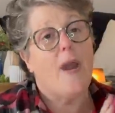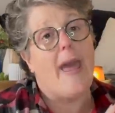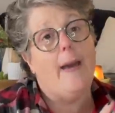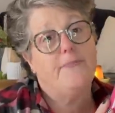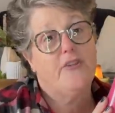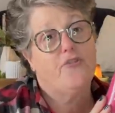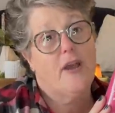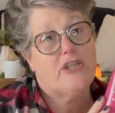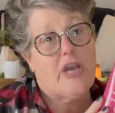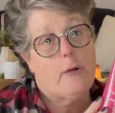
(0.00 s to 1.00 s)
apt to
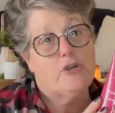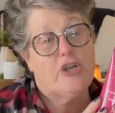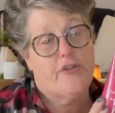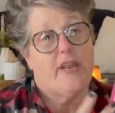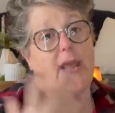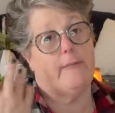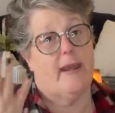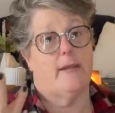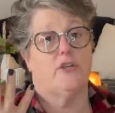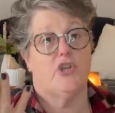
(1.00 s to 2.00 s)
try shower gel than I am
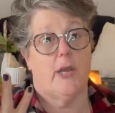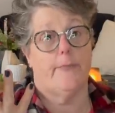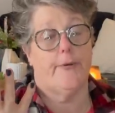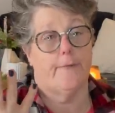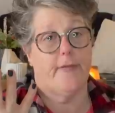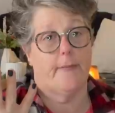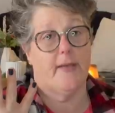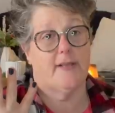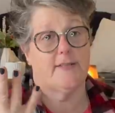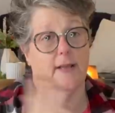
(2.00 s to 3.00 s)
shampoo, if that
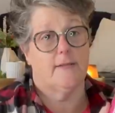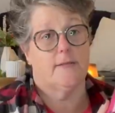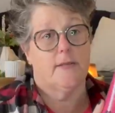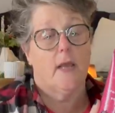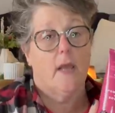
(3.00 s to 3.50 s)
makes sense.